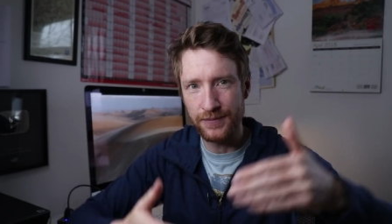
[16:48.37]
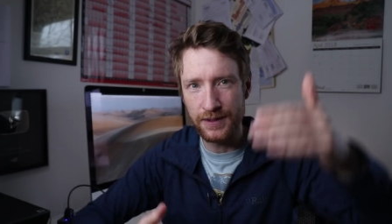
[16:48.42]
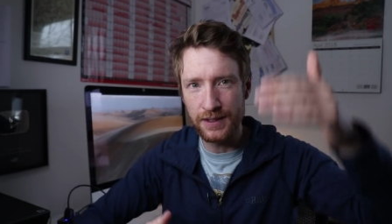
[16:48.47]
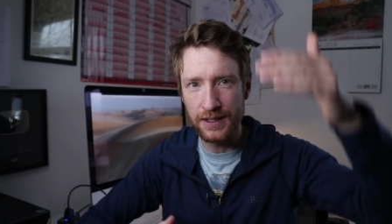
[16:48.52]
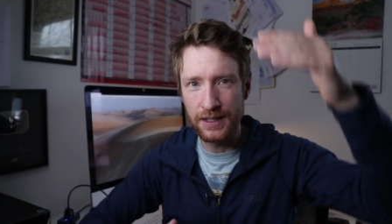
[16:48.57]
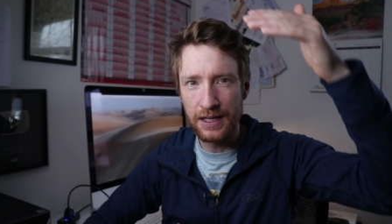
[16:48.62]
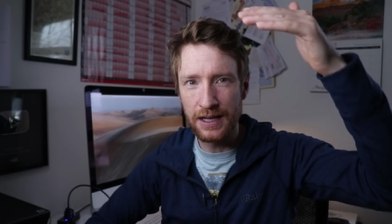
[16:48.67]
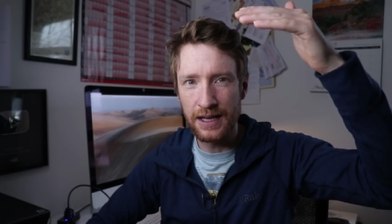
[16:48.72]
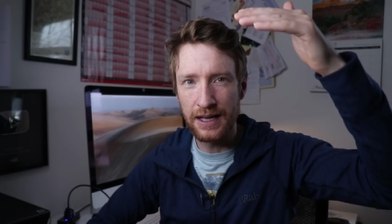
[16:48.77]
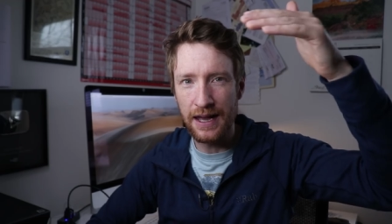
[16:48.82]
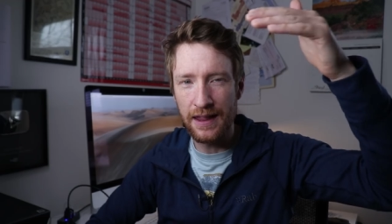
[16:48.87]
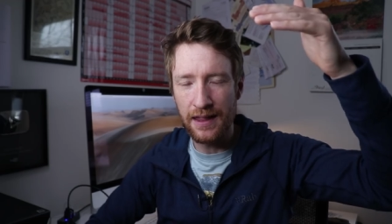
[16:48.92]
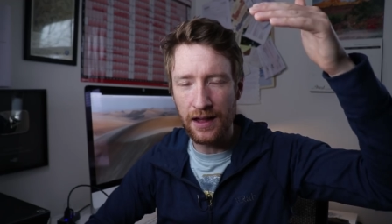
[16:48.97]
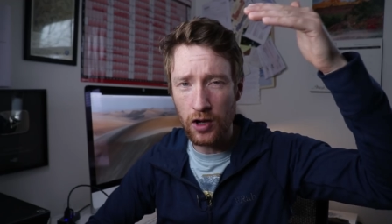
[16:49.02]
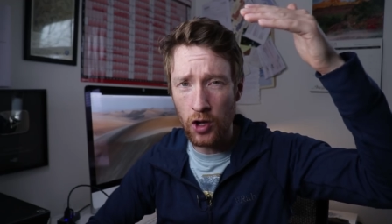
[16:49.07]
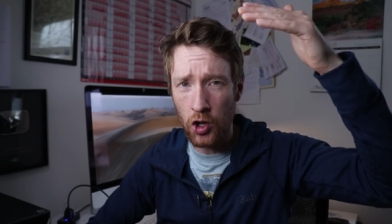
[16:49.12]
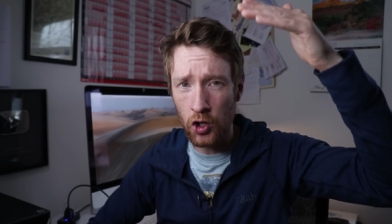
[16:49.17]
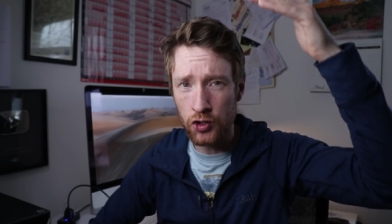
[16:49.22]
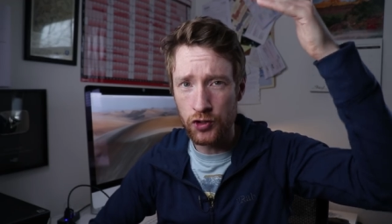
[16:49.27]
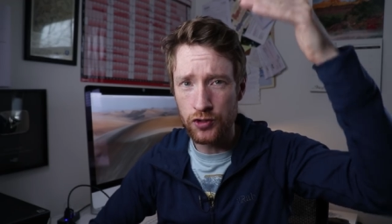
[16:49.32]
you're going to get
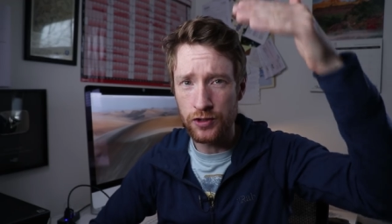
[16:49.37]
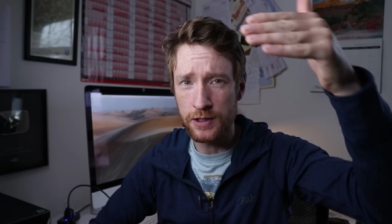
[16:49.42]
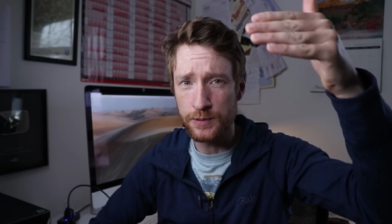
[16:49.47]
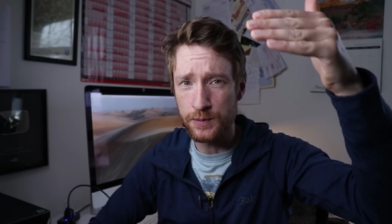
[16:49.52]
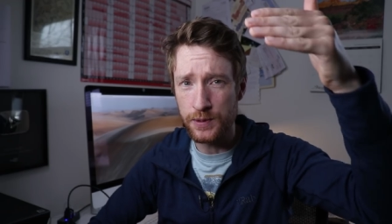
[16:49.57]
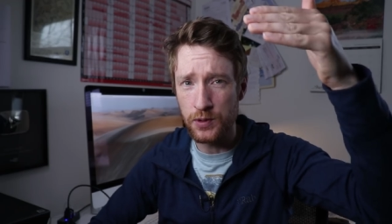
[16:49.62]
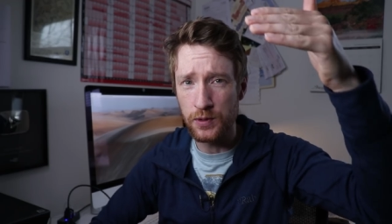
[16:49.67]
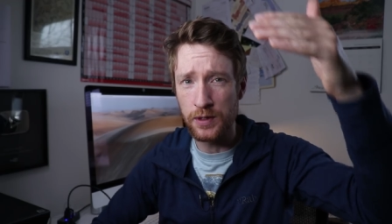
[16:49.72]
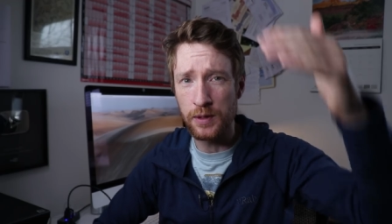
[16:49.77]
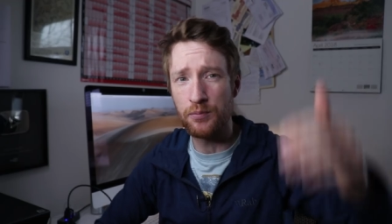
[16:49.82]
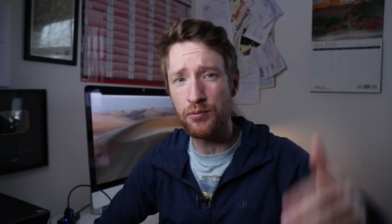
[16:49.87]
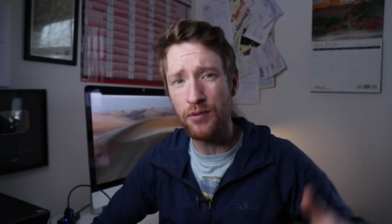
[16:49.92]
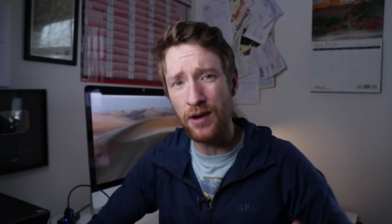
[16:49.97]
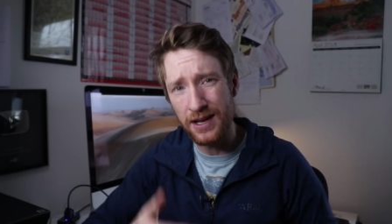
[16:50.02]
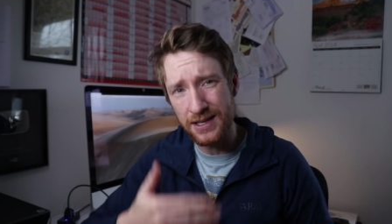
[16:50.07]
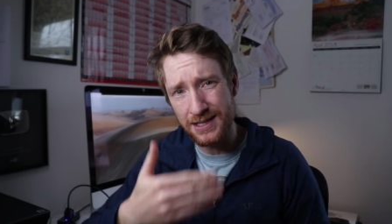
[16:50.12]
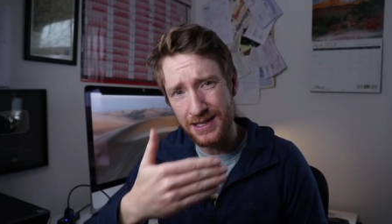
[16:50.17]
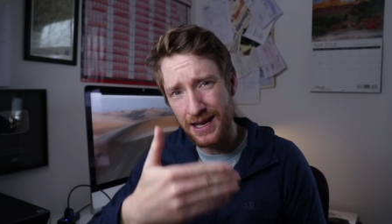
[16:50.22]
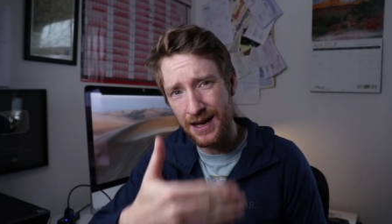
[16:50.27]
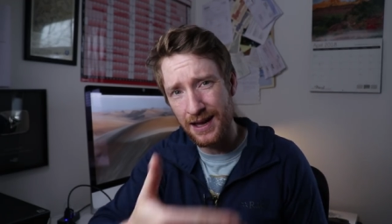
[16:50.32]
that contrast between a
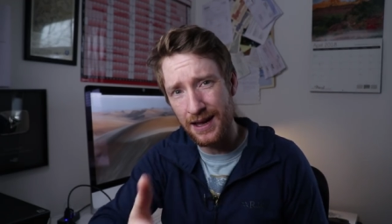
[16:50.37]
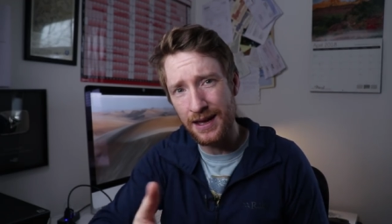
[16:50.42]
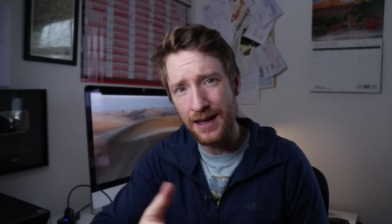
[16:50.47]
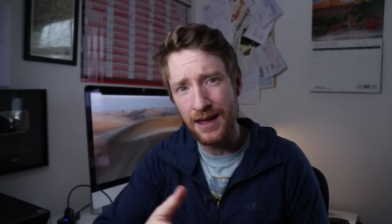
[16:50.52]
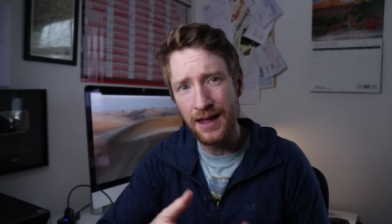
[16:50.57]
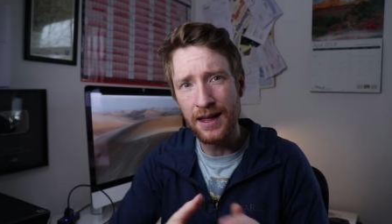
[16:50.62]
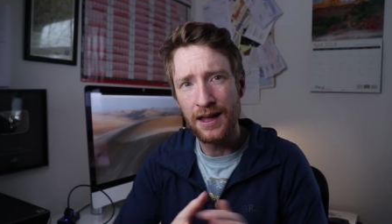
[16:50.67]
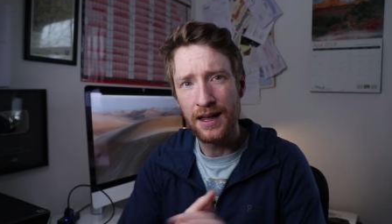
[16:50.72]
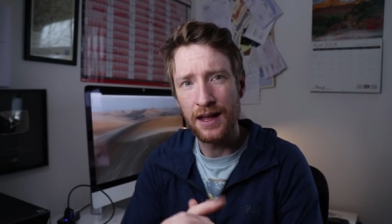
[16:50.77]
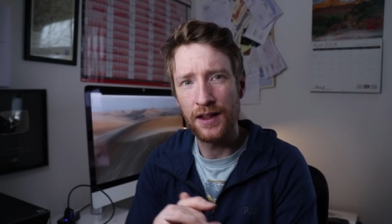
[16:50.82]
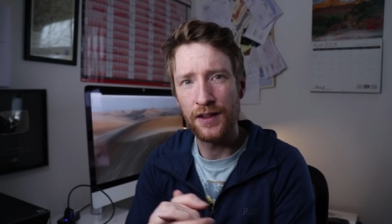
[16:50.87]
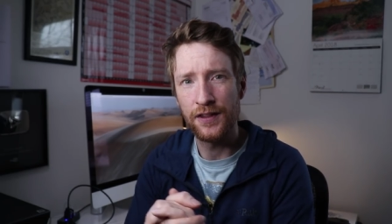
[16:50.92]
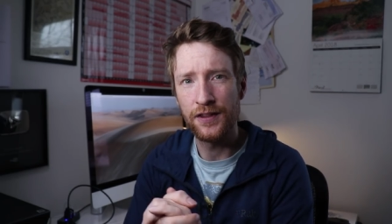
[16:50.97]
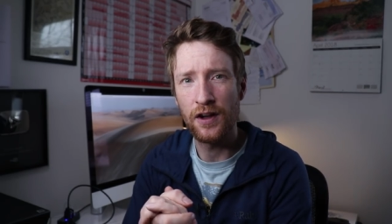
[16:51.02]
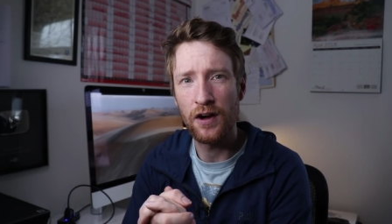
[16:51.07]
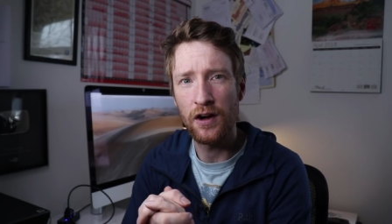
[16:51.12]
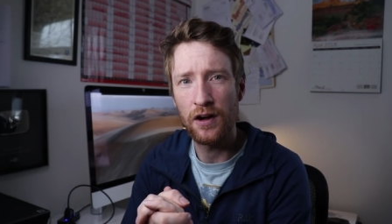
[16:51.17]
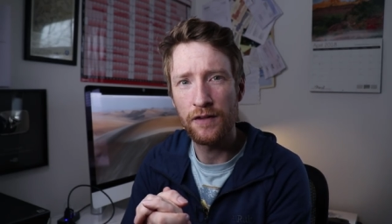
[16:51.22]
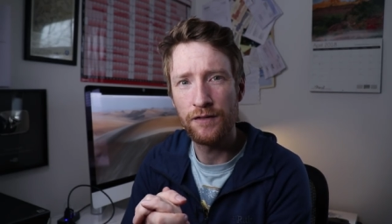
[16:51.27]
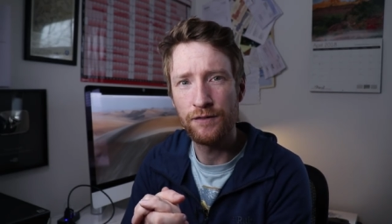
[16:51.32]
bright sky and a
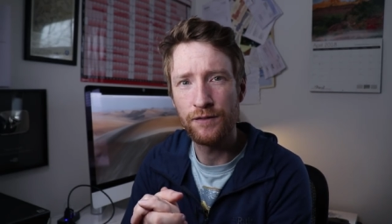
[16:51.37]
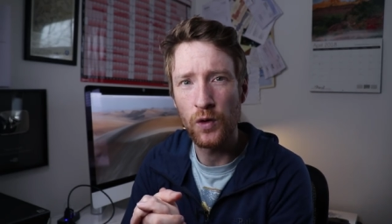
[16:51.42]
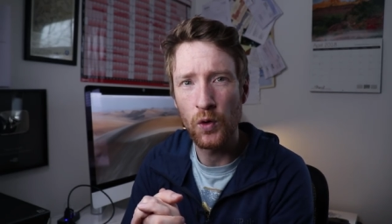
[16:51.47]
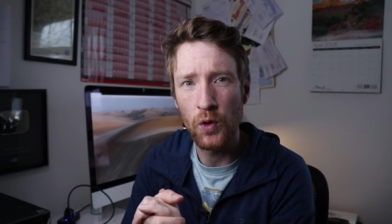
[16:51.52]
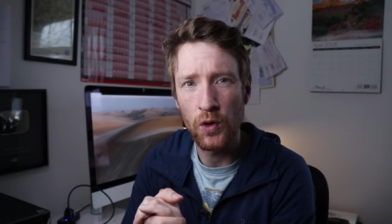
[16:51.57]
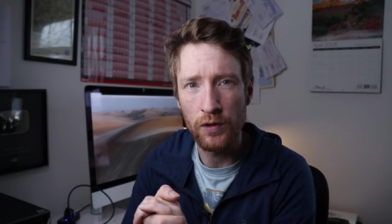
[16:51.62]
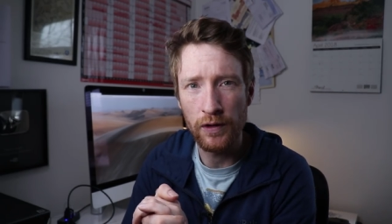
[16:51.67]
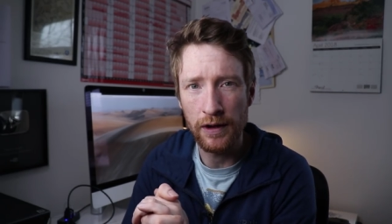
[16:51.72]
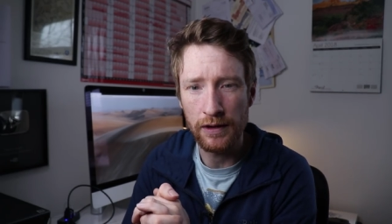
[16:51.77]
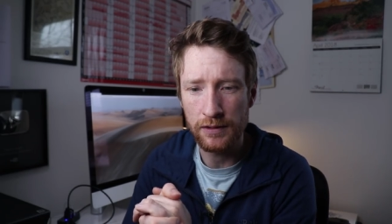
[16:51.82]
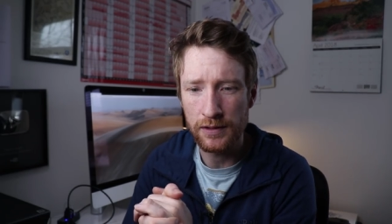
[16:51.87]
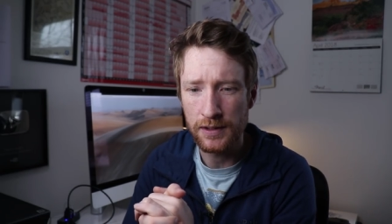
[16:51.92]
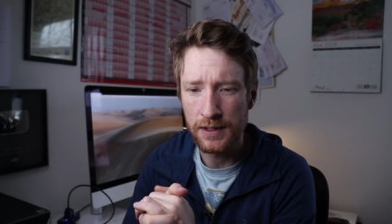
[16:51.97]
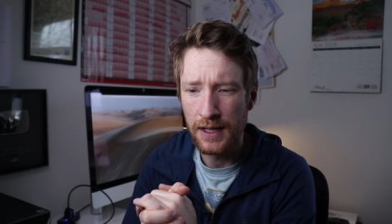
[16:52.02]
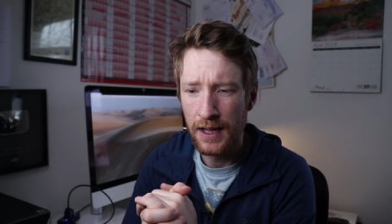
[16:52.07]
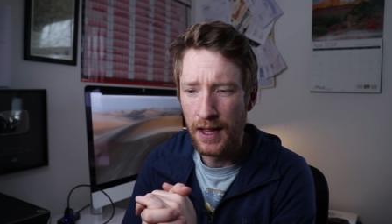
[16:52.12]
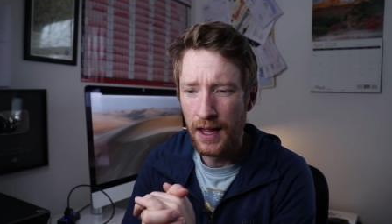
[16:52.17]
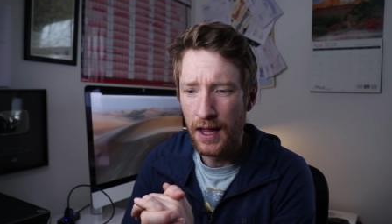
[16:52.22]
dark foreground.